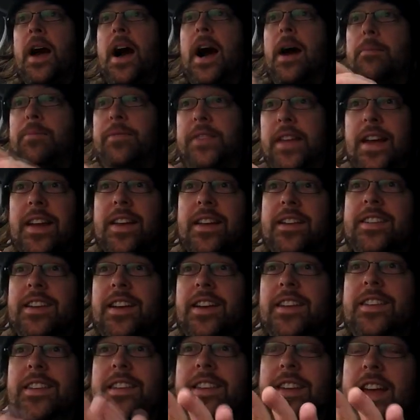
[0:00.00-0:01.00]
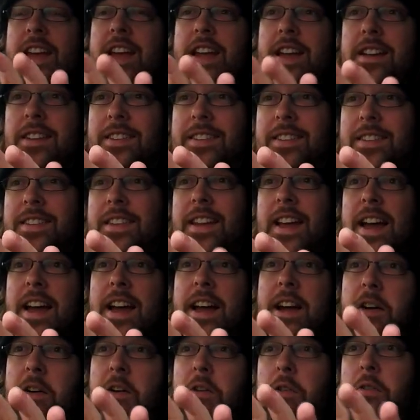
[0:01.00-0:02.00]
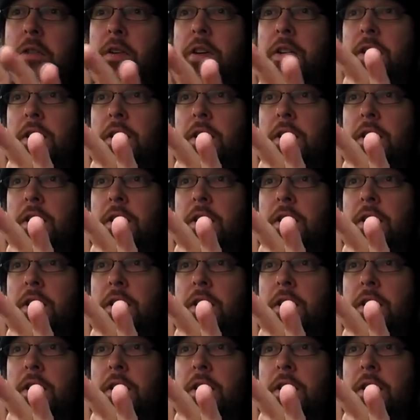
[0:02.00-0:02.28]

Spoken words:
I'm dead excited. It's now